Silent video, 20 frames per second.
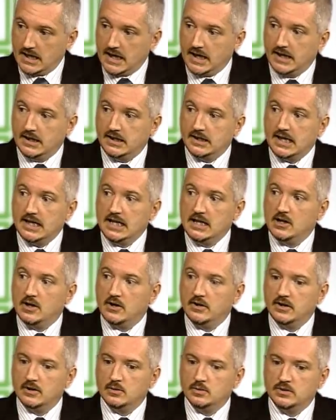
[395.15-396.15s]
and
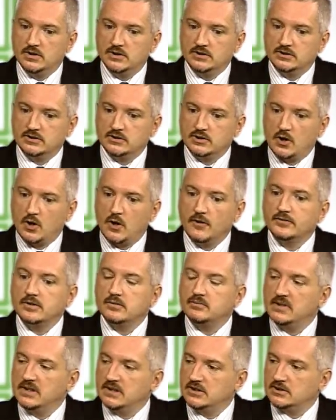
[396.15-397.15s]
e-learning was often
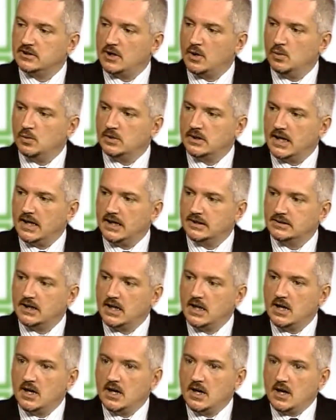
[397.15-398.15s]
being sold as
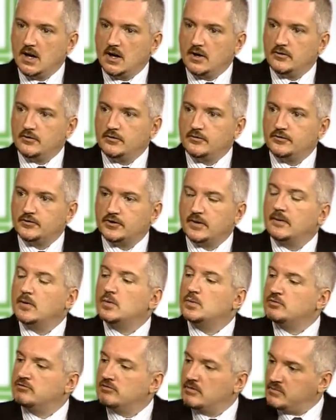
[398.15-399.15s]
something
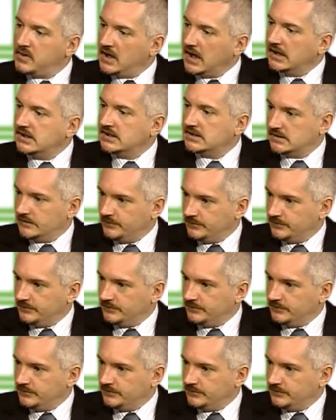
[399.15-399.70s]
that would replace